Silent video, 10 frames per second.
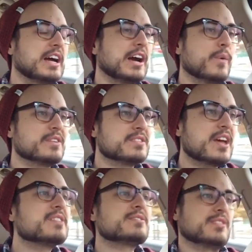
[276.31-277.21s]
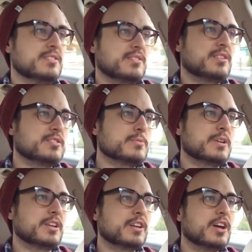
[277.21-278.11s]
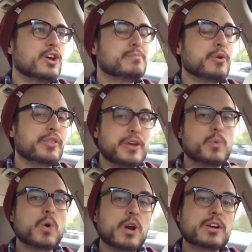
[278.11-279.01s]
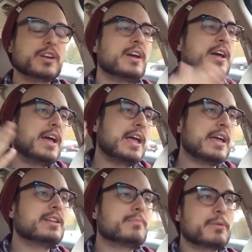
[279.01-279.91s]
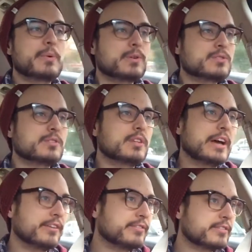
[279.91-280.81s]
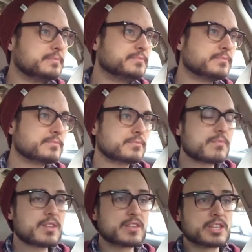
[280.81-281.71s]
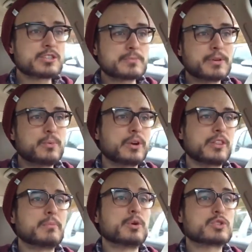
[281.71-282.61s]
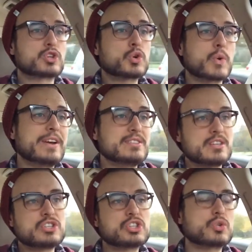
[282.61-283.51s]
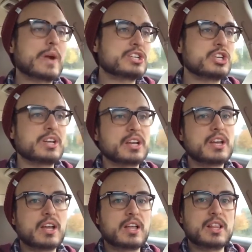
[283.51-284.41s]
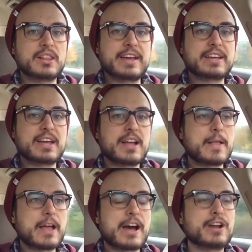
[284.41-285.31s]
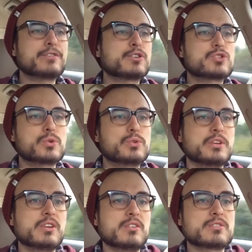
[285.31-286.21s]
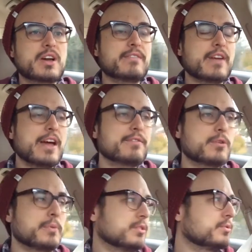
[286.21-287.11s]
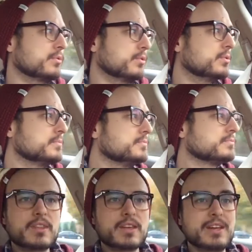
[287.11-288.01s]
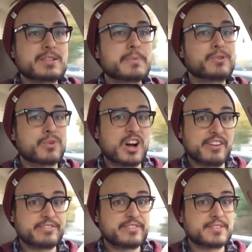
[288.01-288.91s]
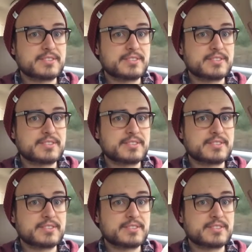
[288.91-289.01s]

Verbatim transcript: how intense this year has been, both at work and in my personal life this has been one of the most crazy stretching, like out of control years I've ever been through. It's been rough.